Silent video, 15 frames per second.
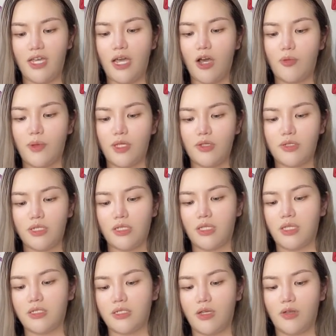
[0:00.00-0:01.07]
I'll be using
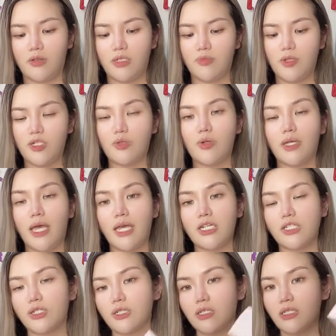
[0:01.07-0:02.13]
this on special
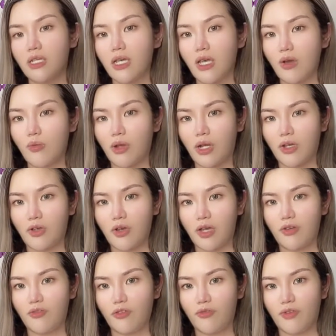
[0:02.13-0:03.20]
occasions when I go out
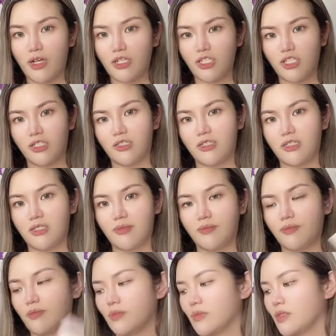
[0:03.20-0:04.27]
for functions.
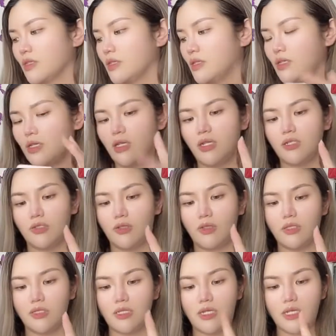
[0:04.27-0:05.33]
So this
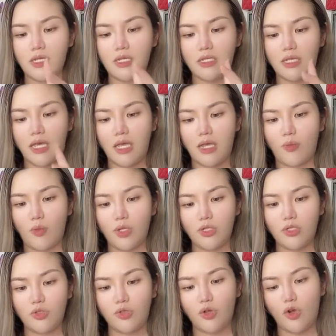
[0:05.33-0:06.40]
it is, and once
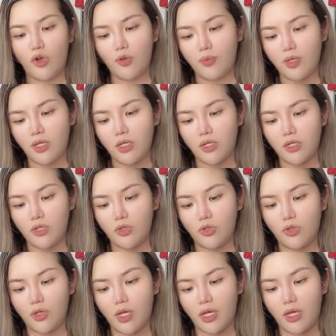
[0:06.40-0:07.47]
you open it, you
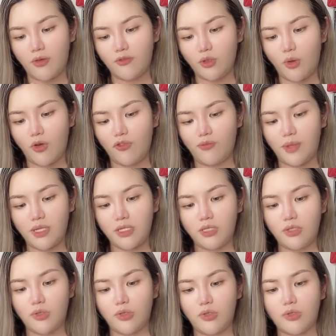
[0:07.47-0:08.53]
have 12 months to
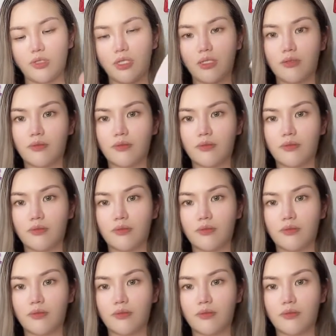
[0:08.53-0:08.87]
use it.